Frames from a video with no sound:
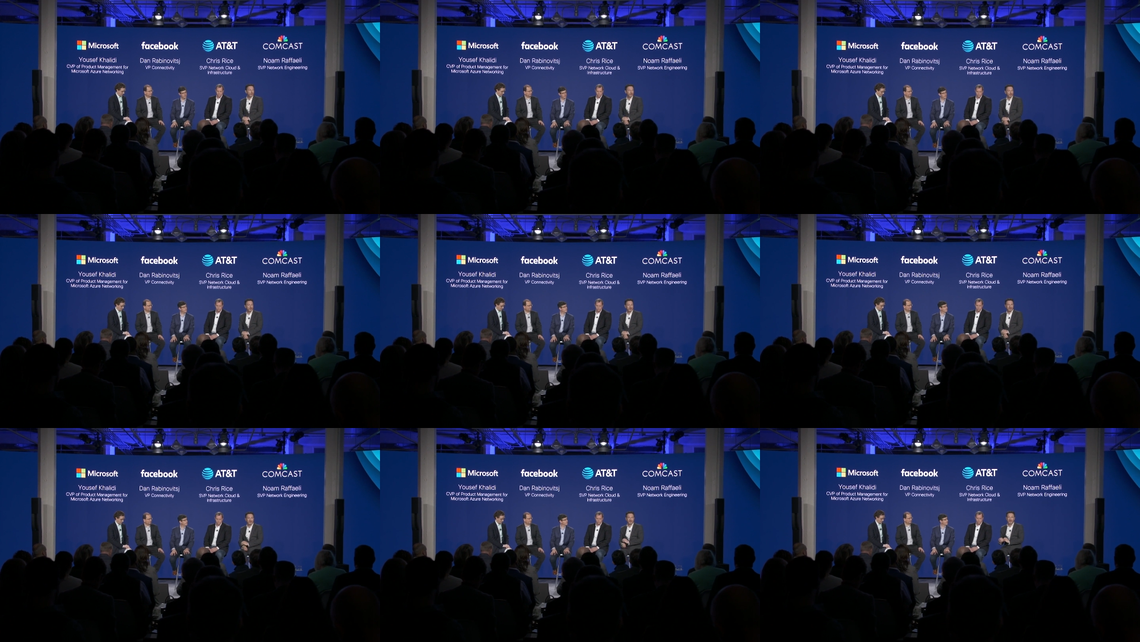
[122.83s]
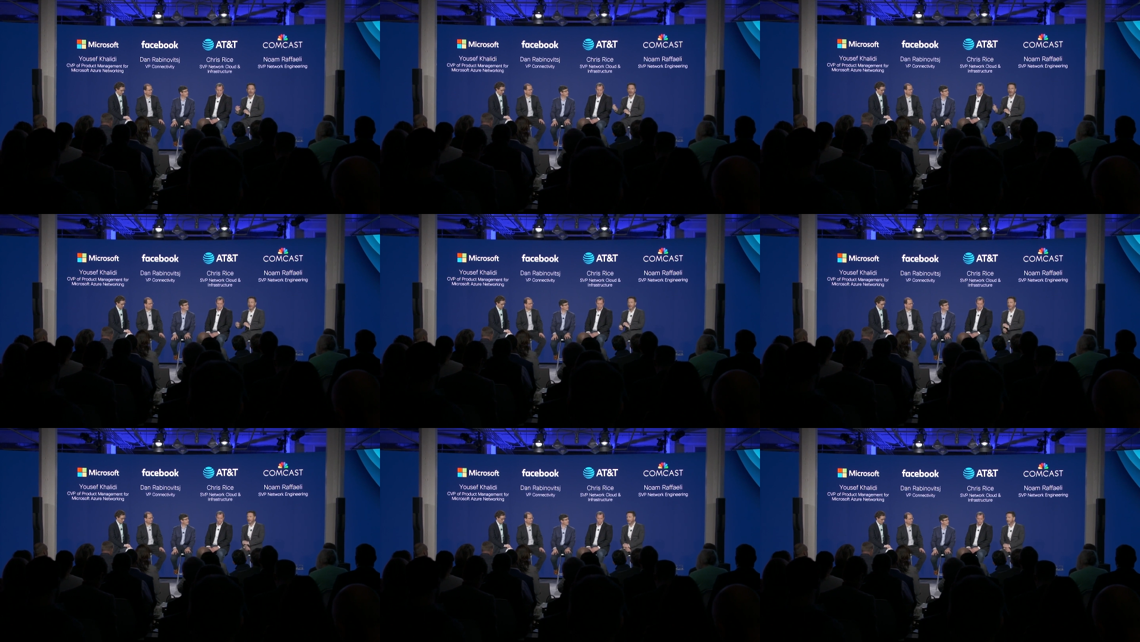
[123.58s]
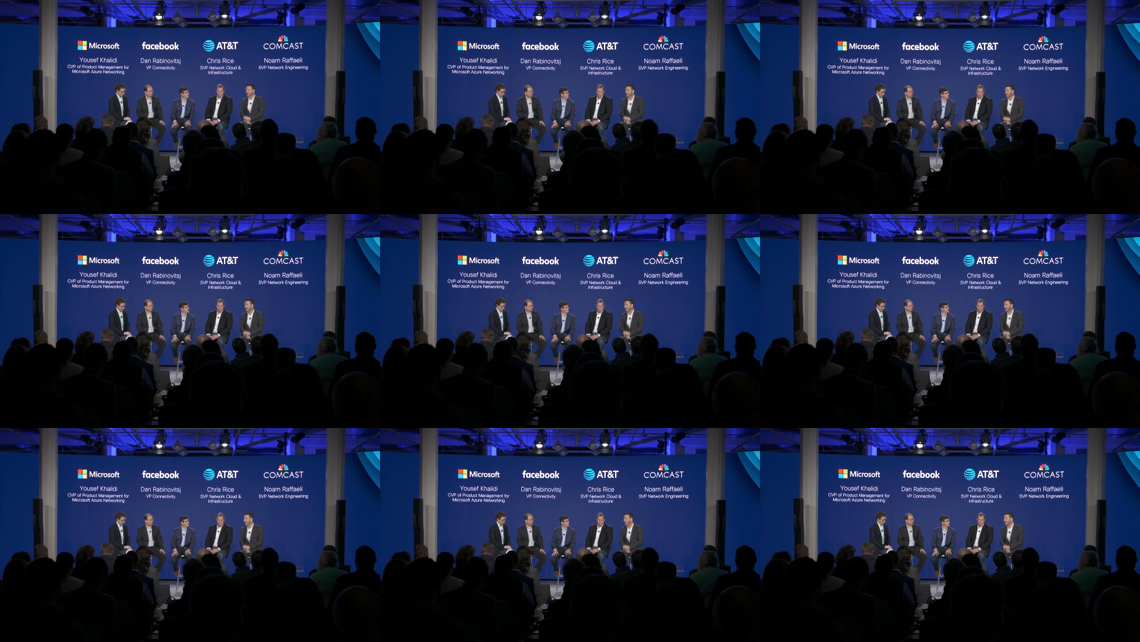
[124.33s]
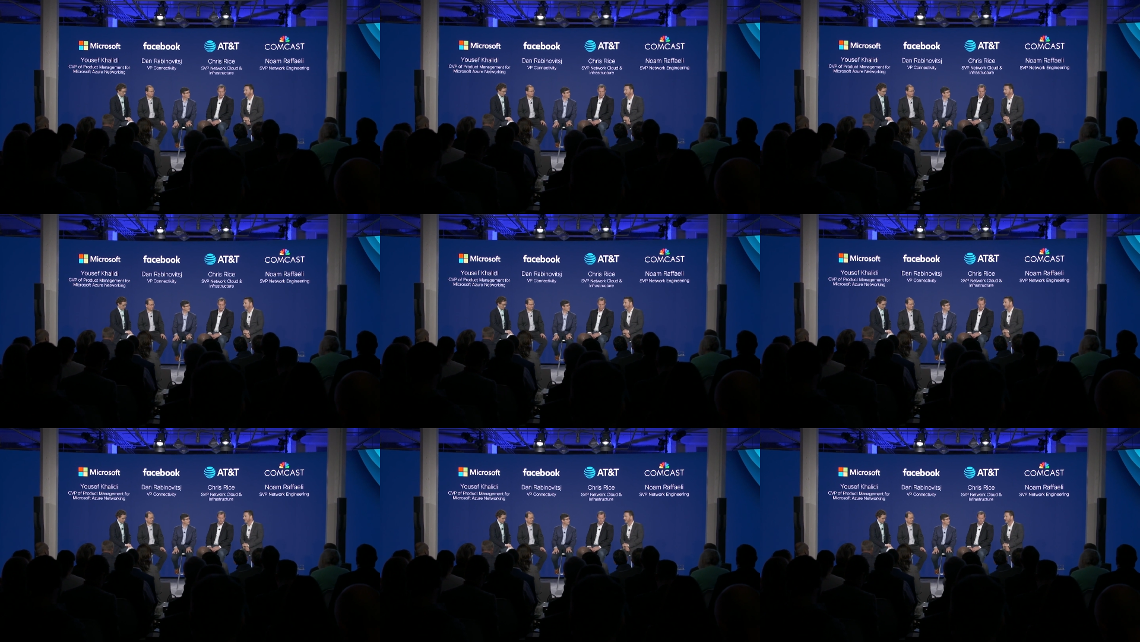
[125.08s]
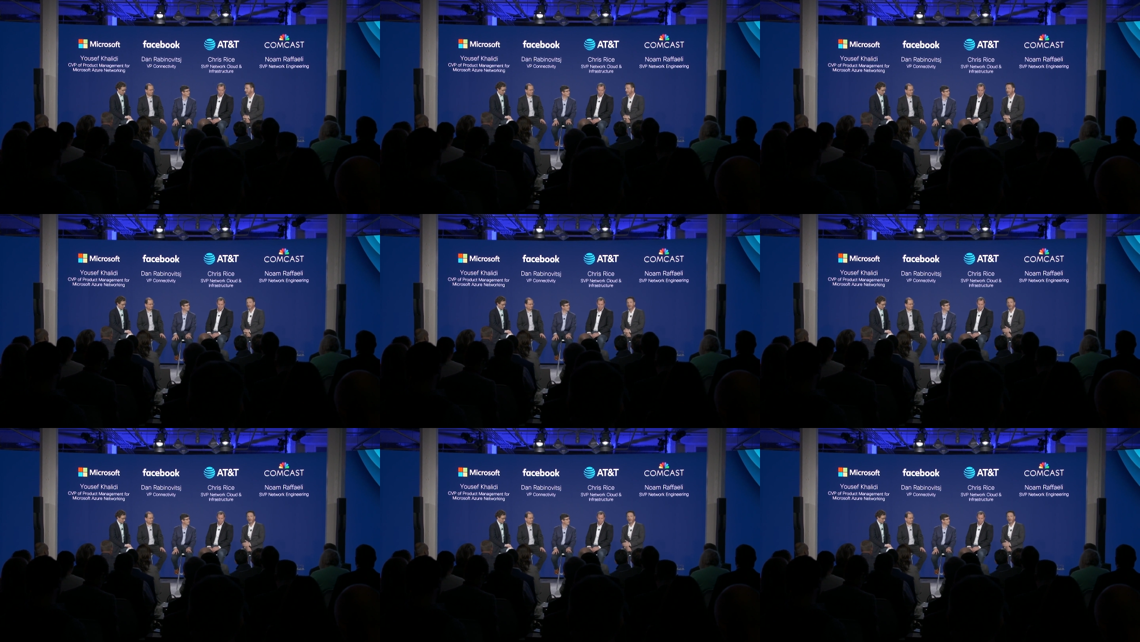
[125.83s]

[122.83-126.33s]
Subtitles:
Nobody's mouth can be seen.